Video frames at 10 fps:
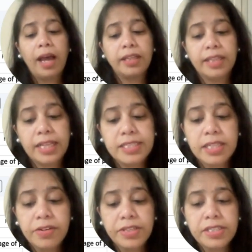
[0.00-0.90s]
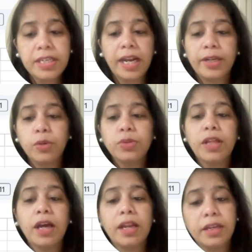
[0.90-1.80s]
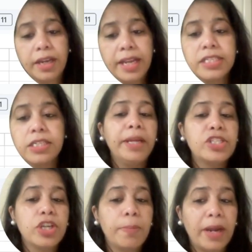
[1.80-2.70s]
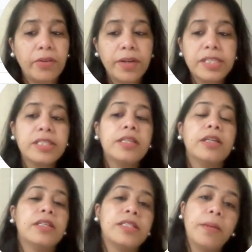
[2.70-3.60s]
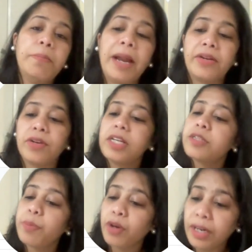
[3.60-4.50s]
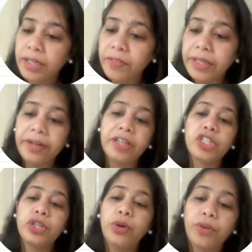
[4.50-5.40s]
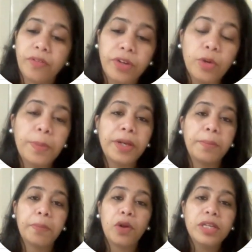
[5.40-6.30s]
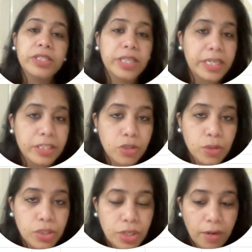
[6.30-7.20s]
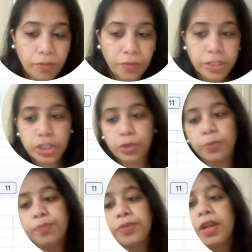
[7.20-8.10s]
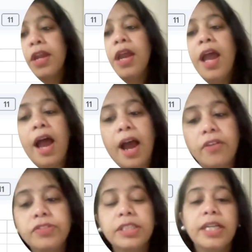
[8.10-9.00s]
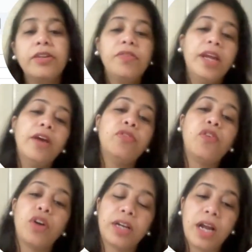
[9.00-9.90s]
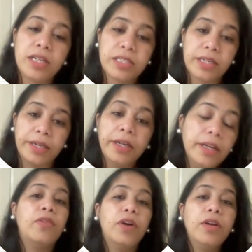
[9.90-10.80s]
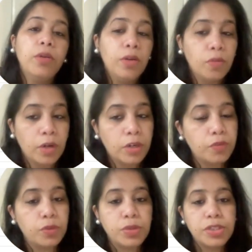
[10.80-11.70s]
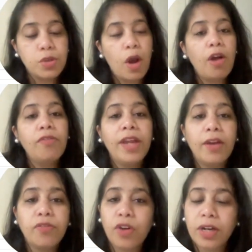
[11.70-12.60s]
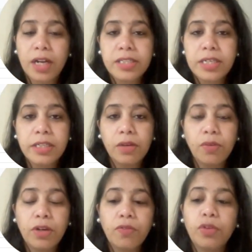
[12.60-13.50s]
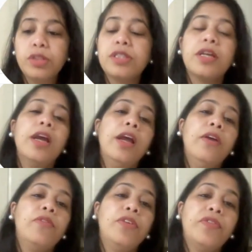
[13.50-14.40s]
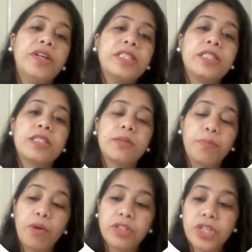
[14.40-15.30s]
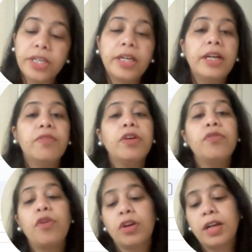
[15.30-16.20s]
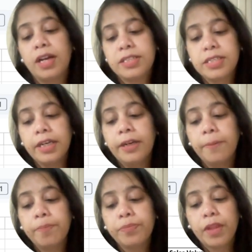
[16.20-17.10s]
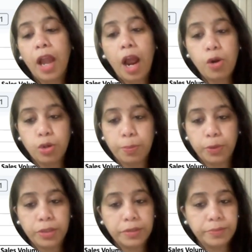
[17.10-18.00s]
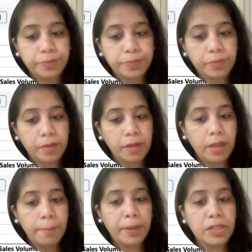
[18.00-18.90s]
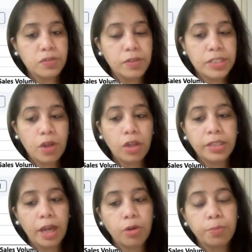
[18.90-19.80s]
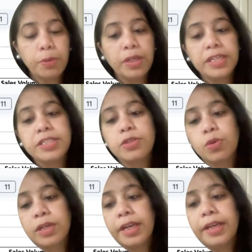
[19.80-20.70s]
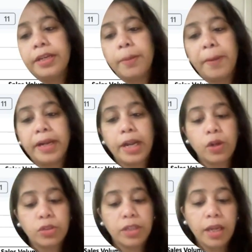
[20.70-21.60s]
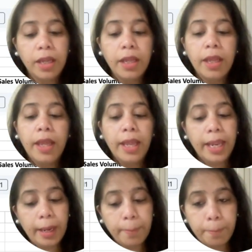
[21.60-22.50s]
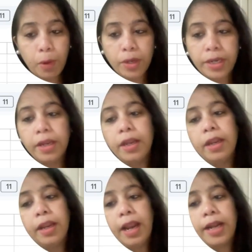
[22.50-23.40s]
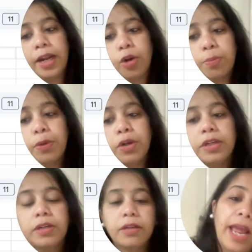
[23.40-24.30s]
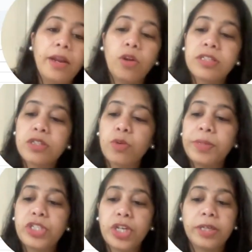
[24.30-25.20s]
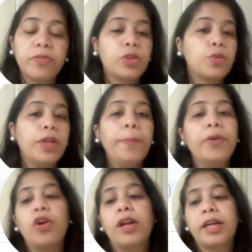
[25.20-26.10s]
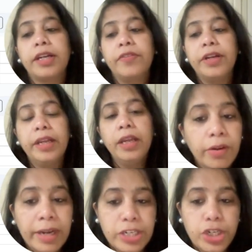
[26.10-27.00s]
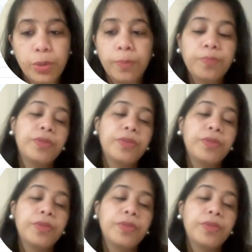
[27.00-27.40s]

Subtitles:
that's the reason I took the next major matrix, sub matrix, productivity ratio, revenue per employee, sales to staff ratio. After that, we have forecasted our workforce. So how we have forecasted the workforce? We first projected our forecasted output, because we saw the output is totally dependent on the employee, and output can also be checked through the productivity ratio.